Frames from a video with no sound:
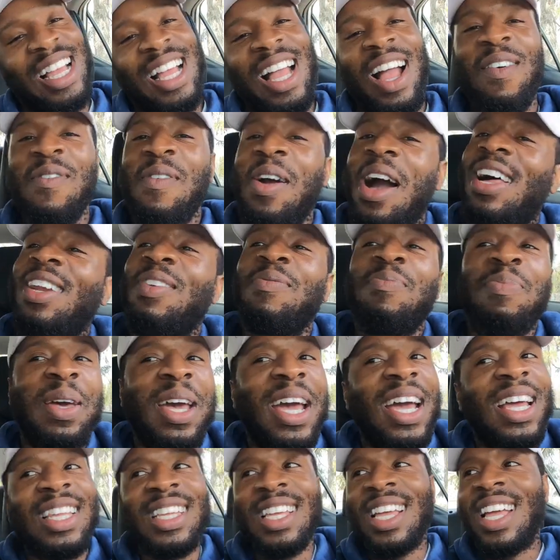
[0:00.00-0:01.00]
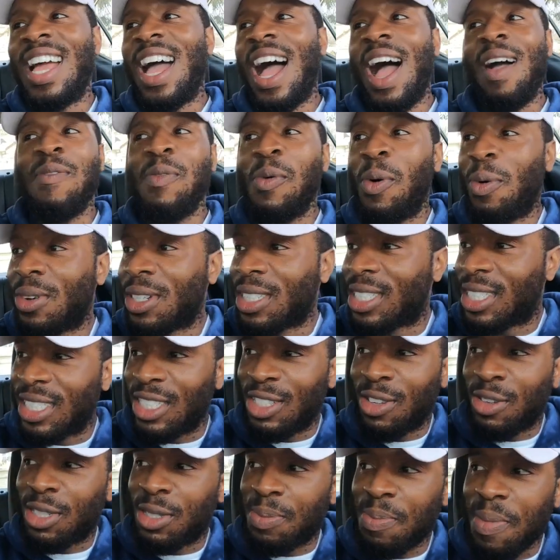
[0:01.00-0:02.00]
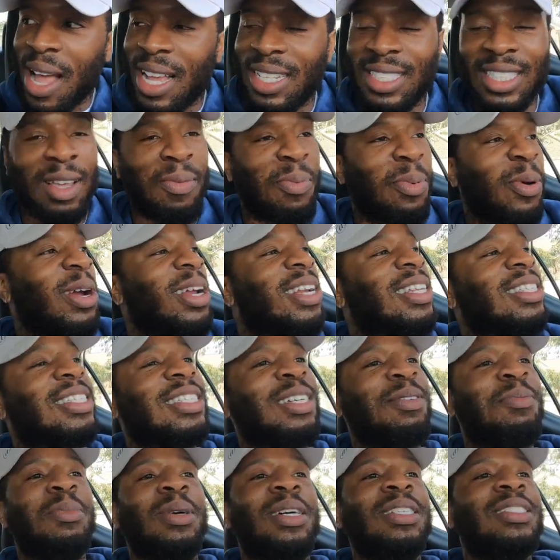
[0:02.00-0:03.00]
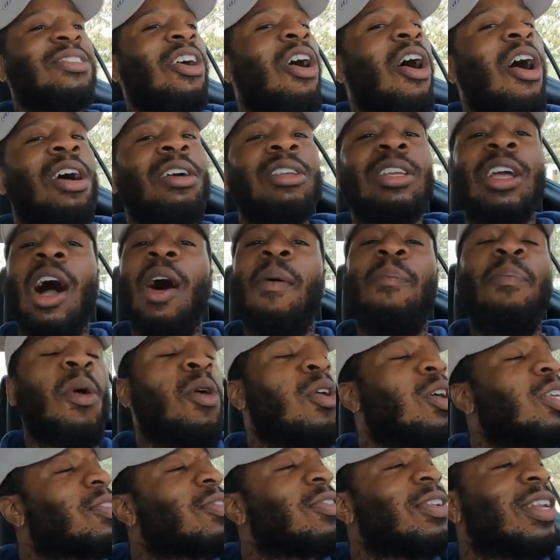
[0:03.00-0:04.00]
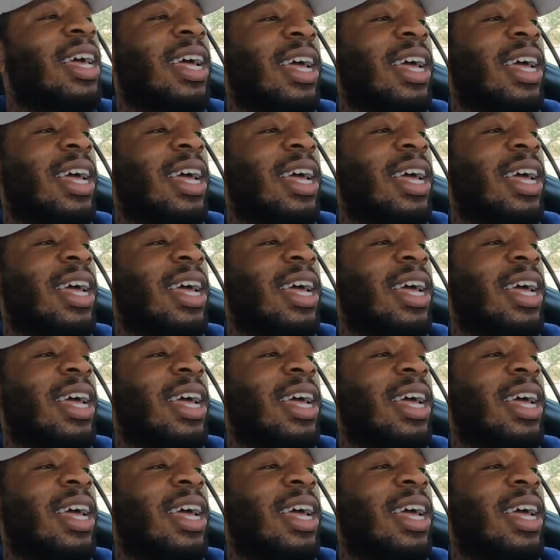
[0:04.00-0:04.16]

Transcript: I'm kind of petty. I am wanting to you know, smash their bread or something, because y'all y'all bogus for